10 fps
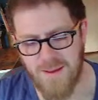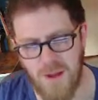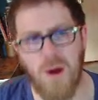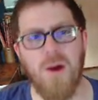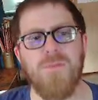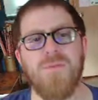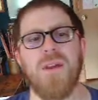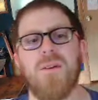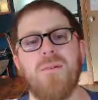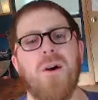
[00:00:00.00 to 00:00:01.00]
Of
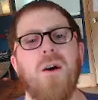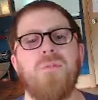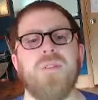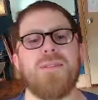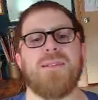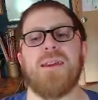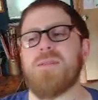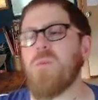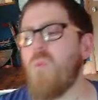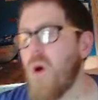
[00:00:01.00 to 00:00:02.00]
the
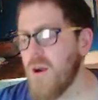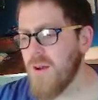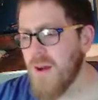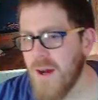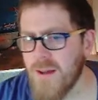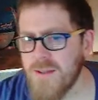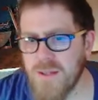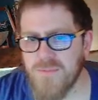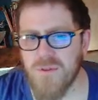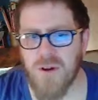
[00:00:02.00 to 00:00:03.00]
season 1
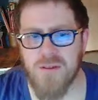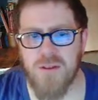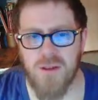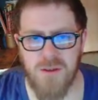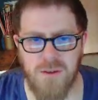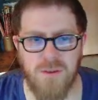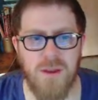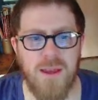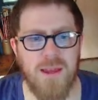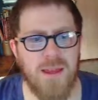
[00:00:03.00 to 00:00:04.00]
cast of Doctor Who,
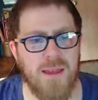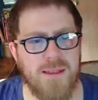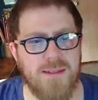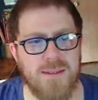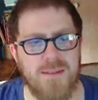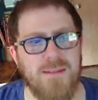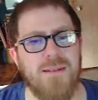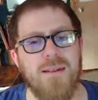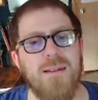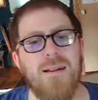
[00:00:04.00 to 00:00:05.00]
is
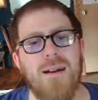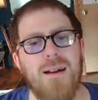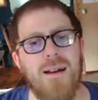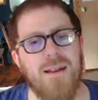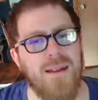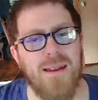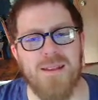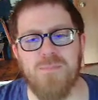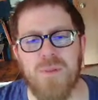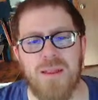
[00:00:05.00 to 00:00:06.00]

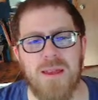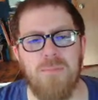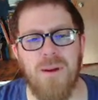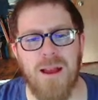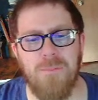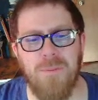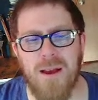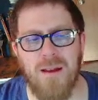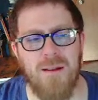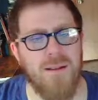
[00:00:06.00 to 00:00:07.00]
Billie
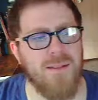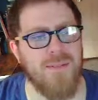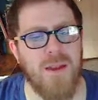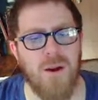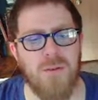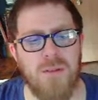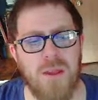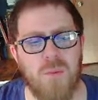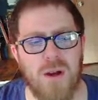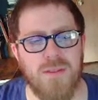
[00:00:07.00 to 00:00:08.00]
Piper the
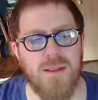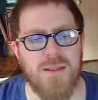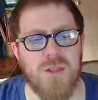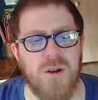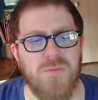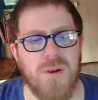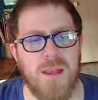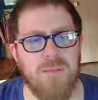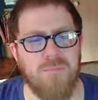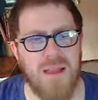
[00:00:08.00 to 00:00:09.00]
only one that's not
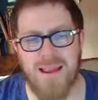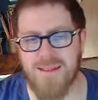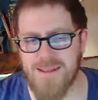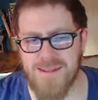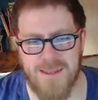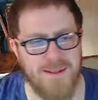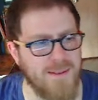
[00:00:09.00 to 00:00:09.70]
fucking blacklisted?